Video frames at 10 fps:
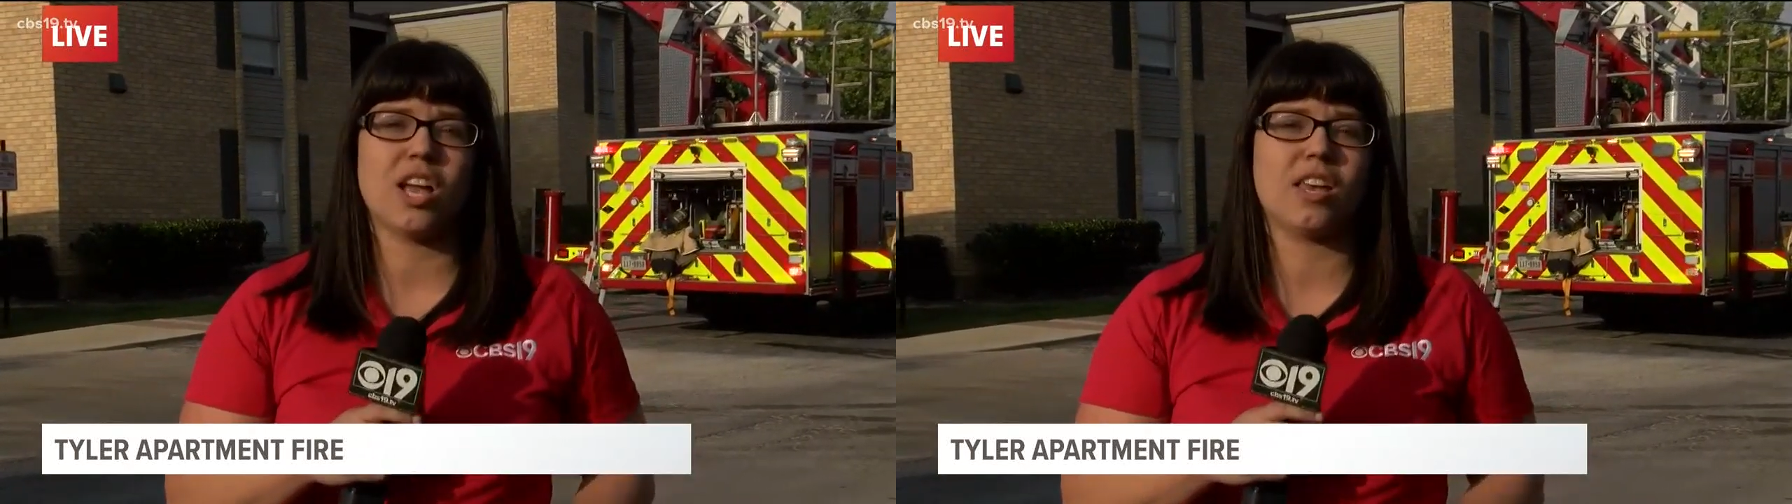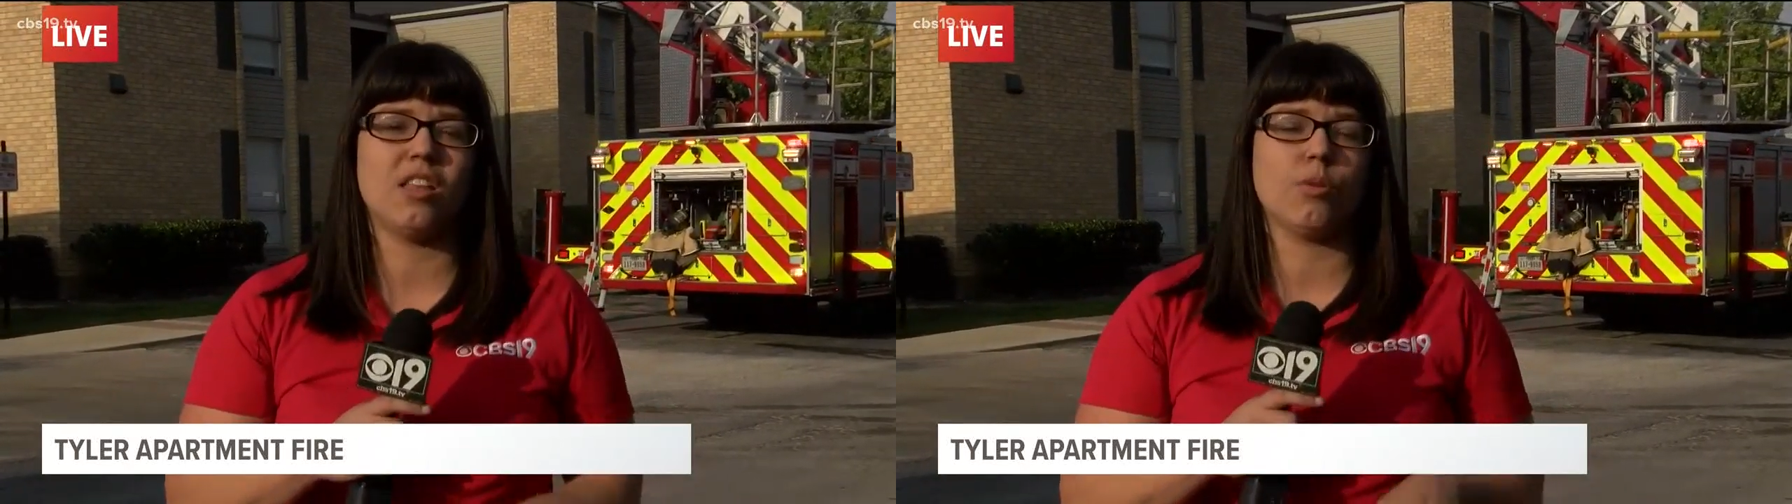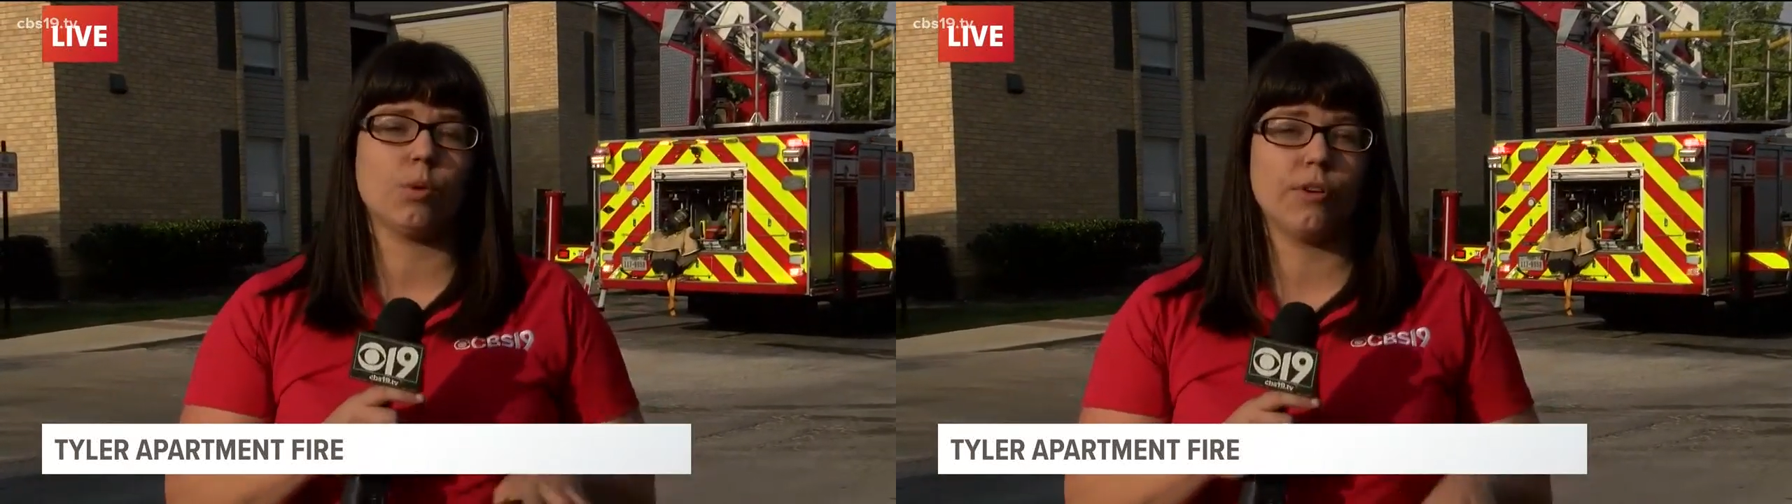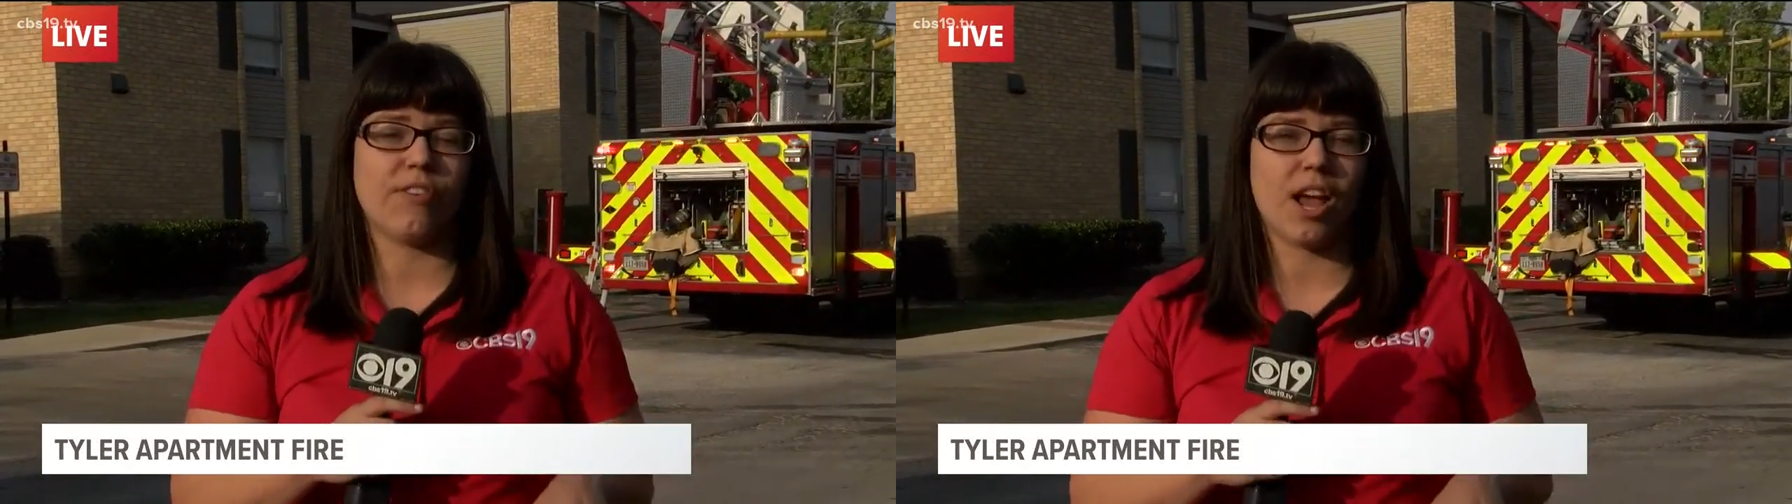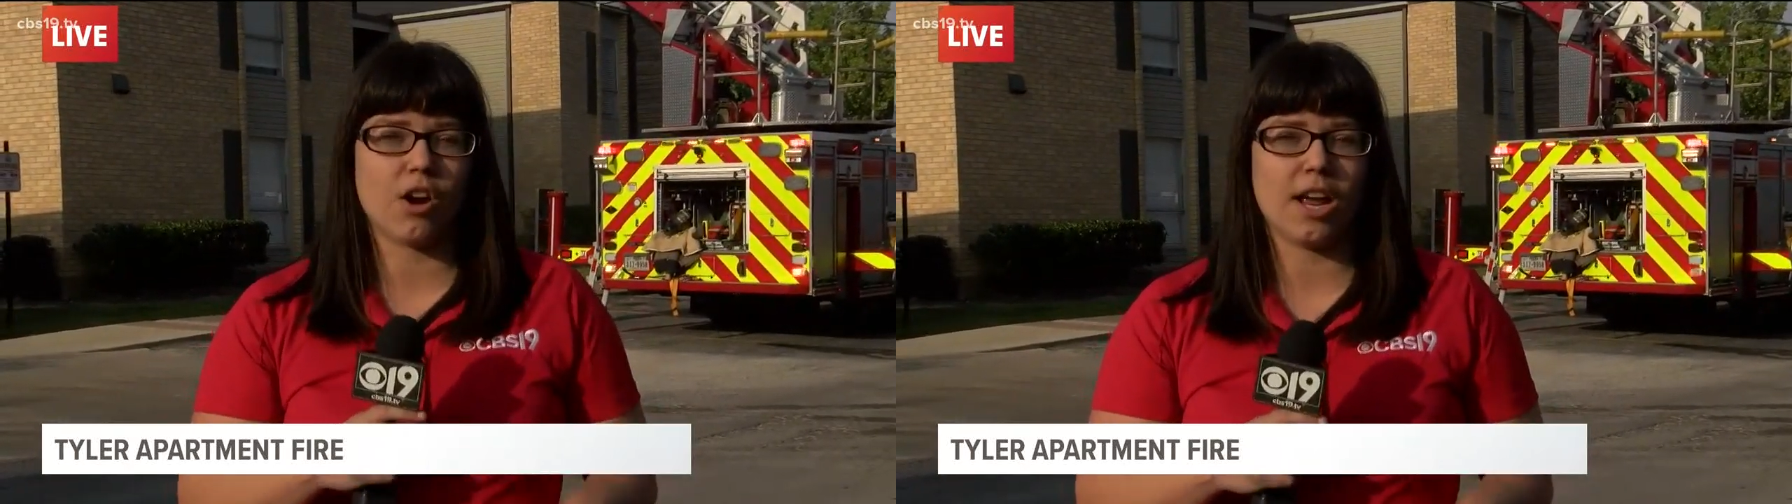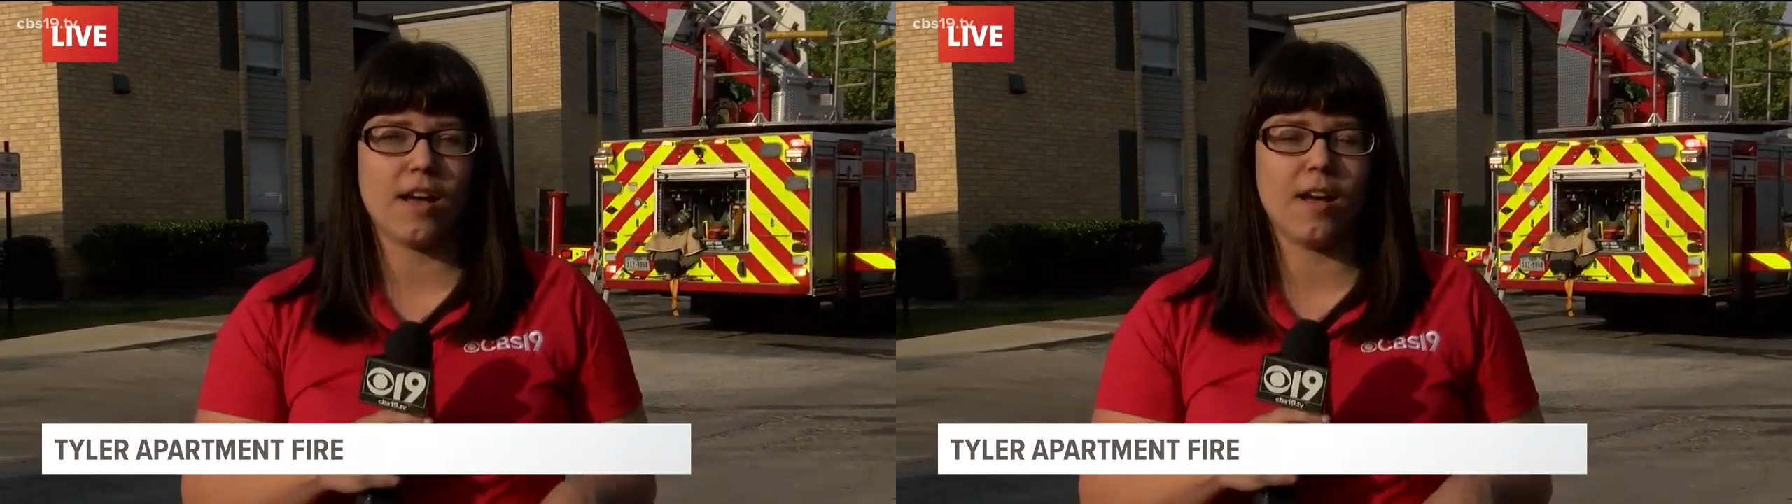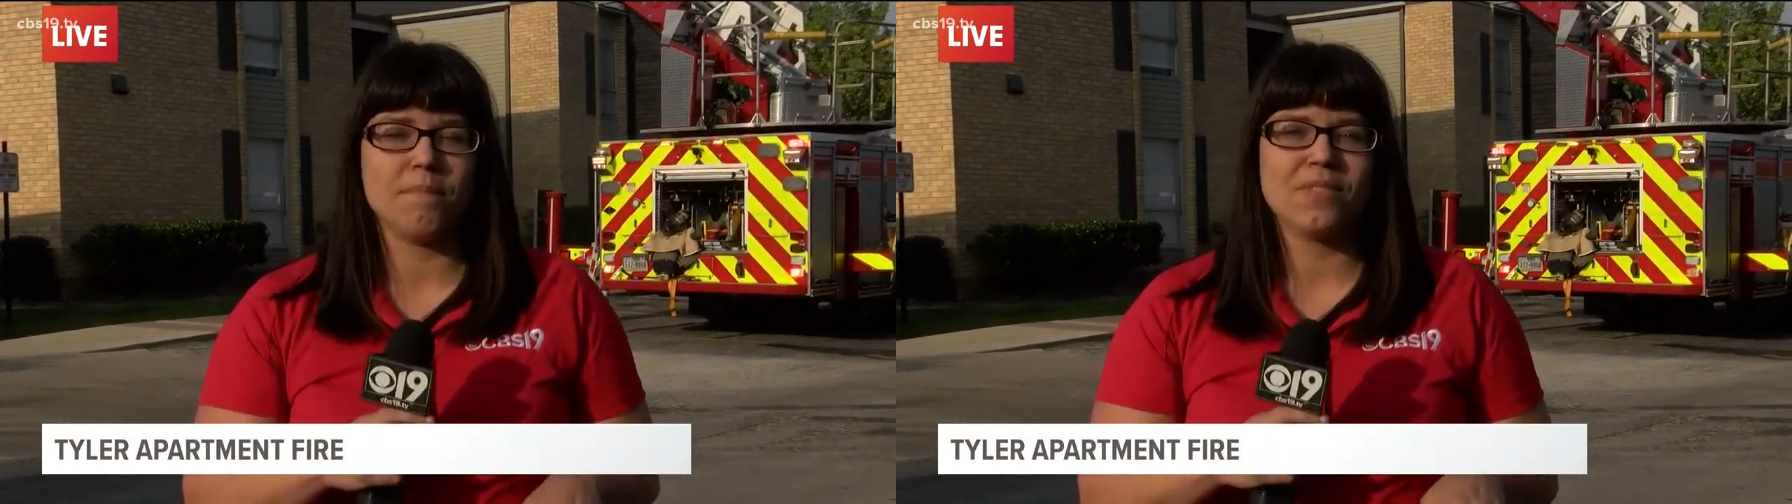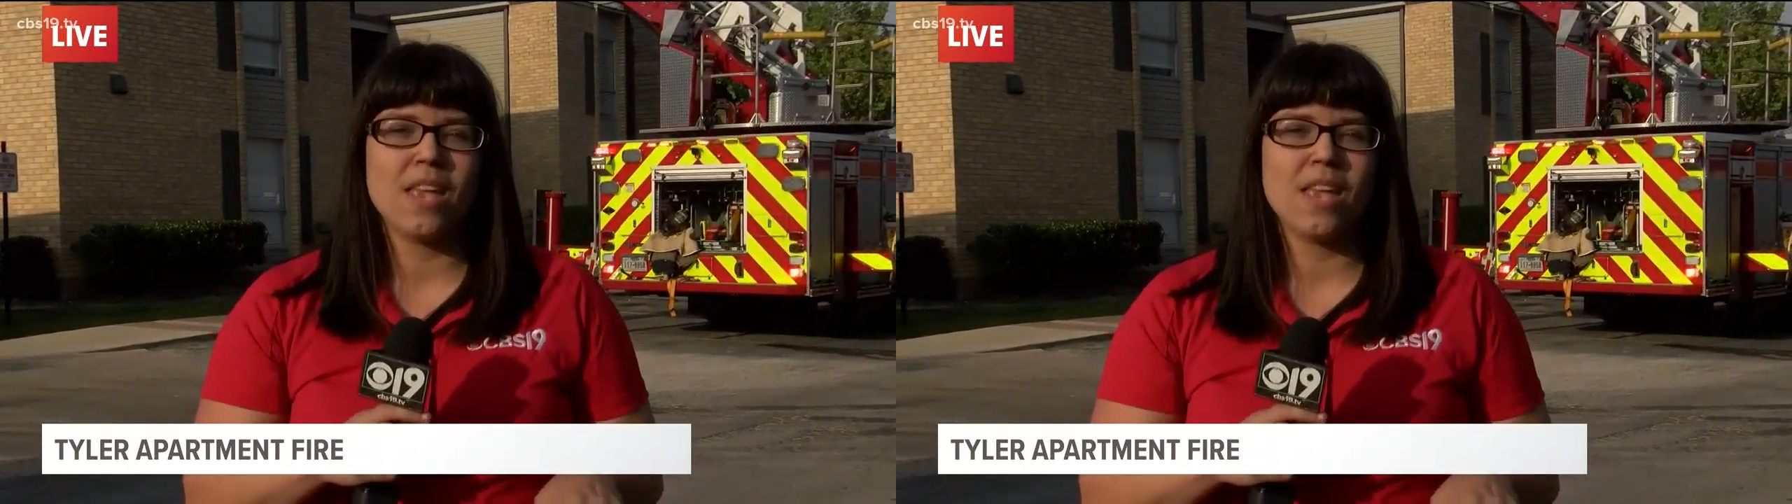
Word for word: checking the roof area